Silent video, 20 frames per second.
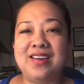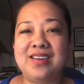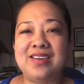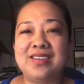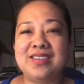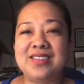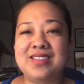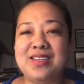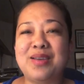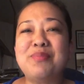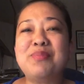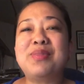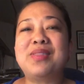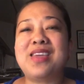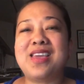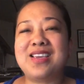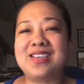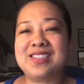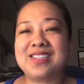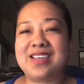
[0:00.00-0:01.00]

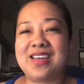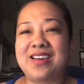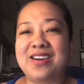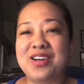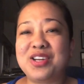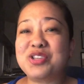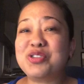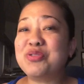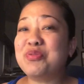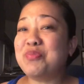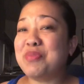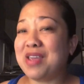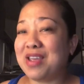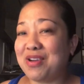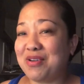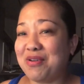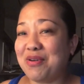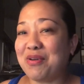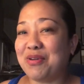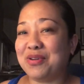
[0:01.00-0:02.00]
something sa resume
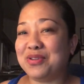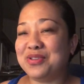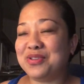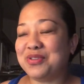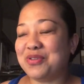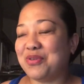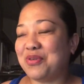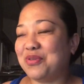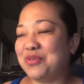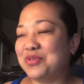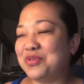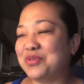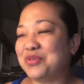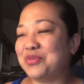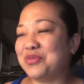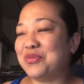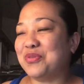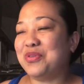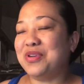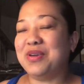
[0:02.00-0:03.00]
ko. So gusto
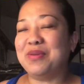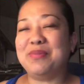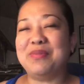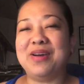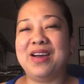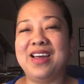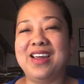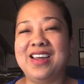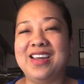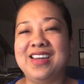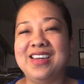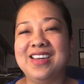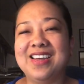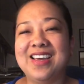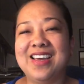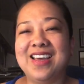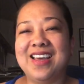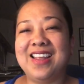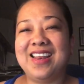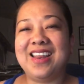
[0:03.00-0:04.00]
ko na may
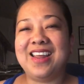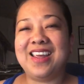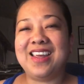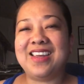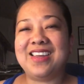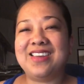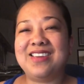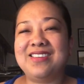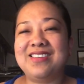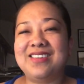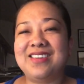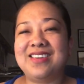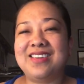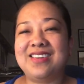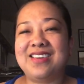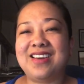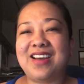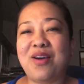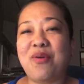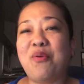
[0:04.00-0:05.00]
like
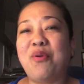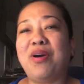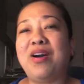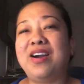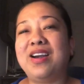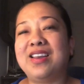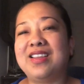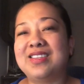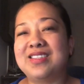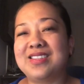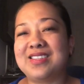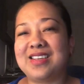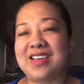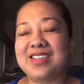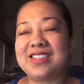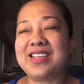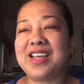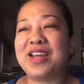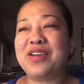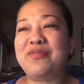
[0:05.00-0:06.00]
awards
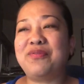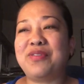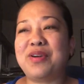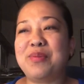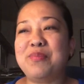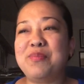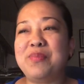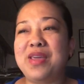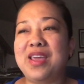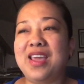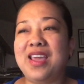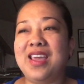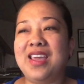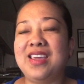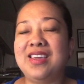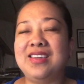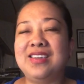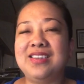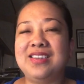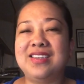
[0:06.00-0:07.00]
aside from
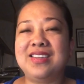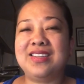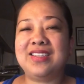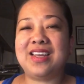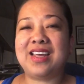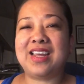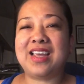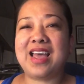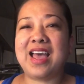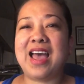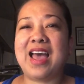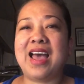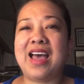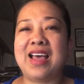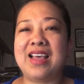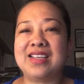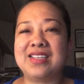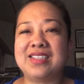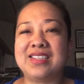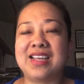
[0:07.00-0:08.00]
being like
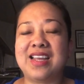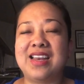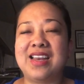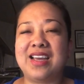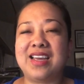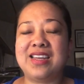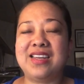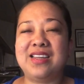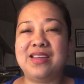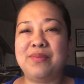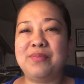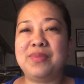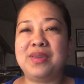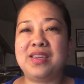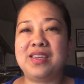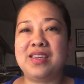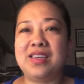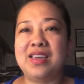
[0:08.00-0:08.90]
has an academic